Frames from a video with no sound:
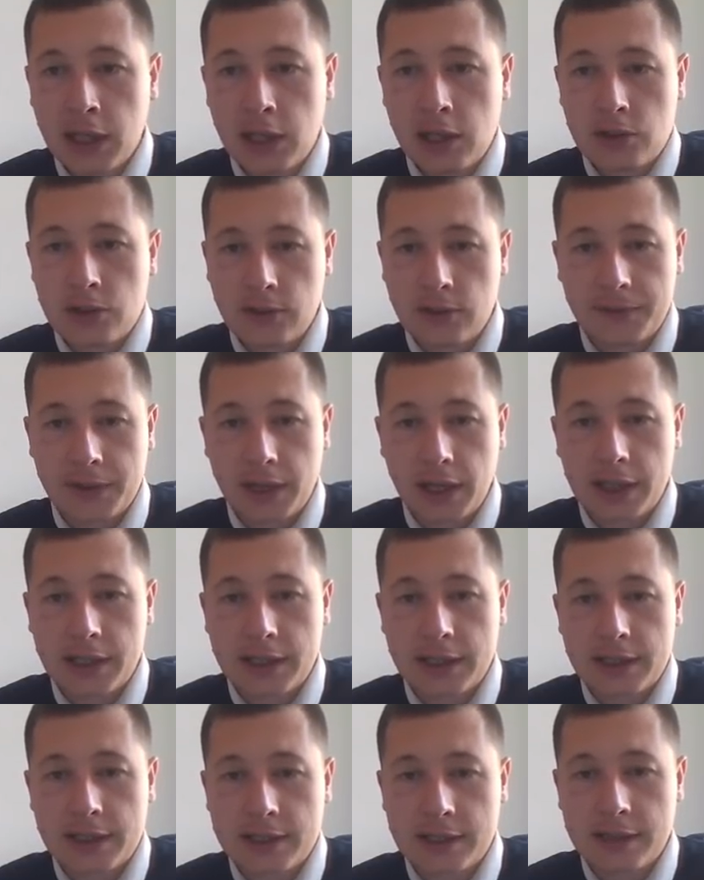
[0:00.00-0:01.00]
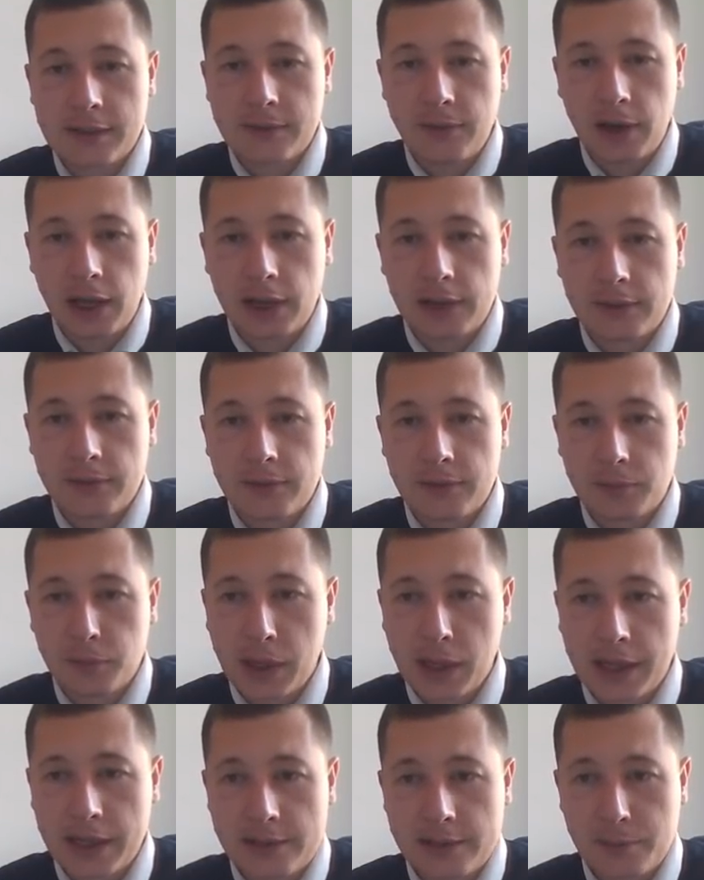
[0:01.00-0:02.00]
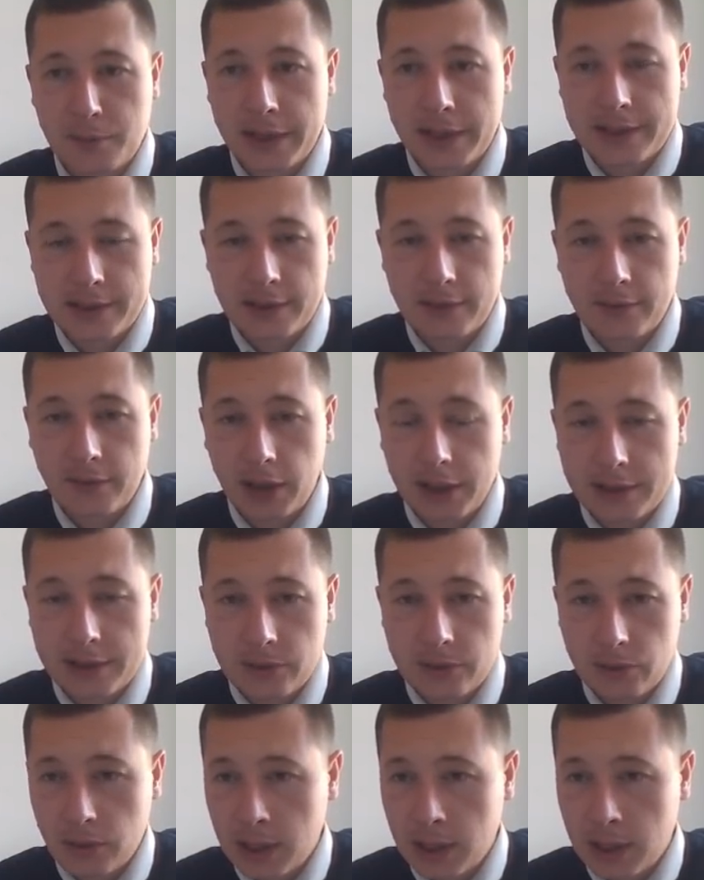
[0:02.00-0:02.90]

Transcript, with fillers: So after knight takes e5, black is best advised